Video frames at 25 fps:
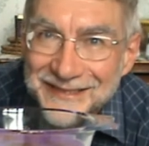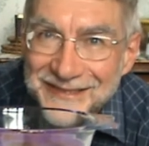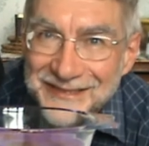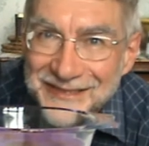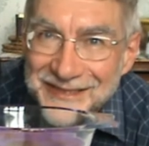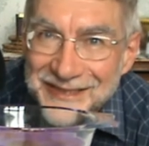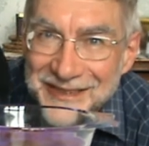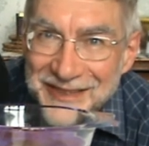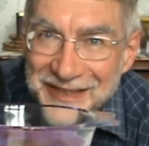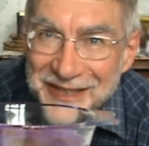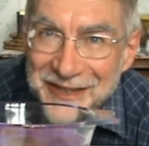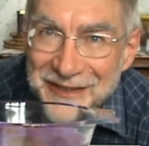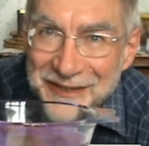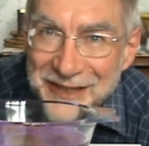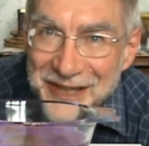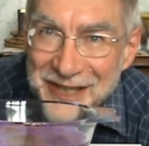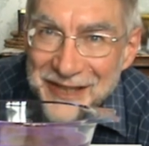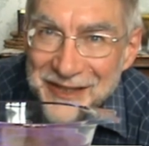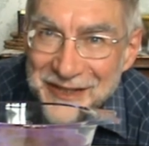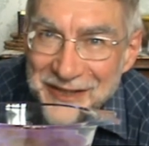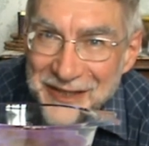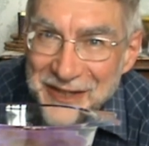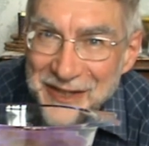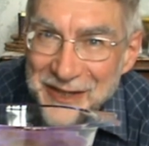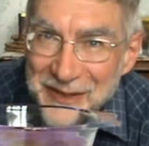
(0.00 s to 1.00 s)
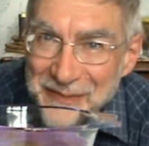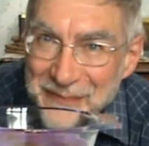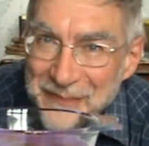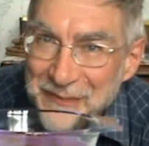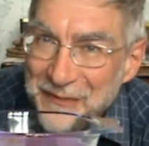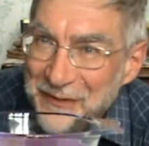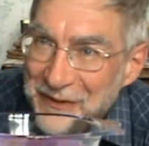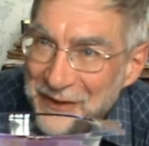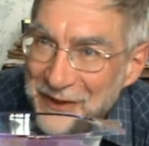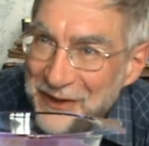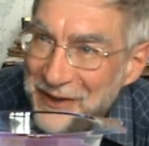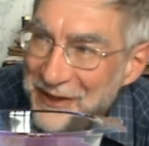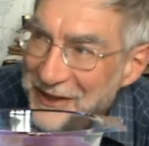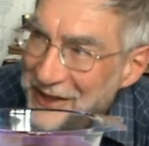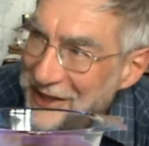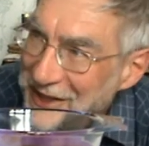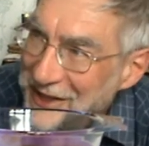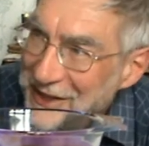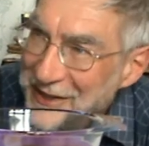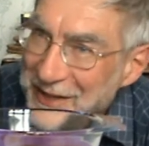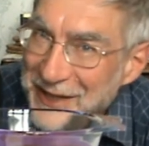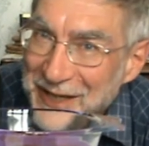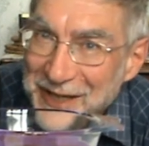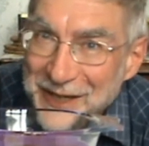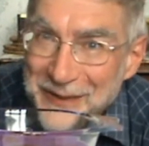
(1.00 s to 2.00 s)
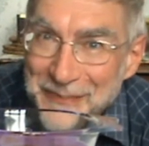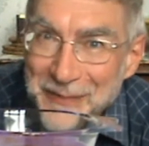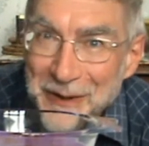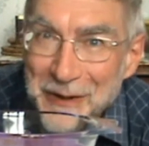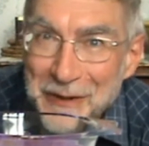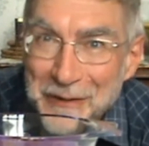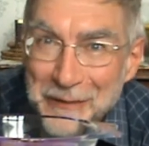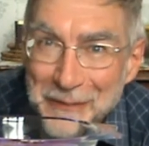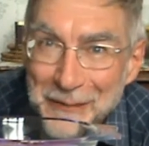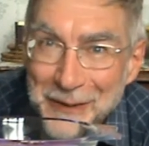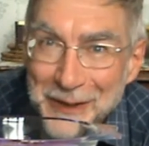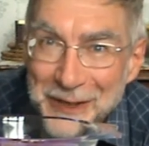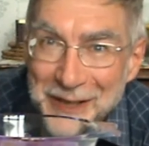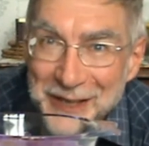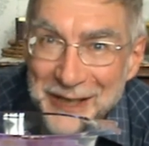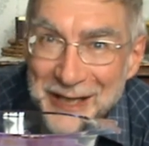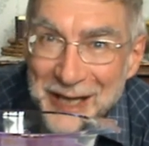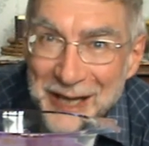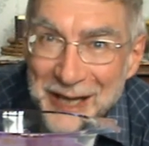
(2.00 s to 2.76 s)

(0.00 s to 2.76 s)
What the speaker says: See you next time for our next experiment.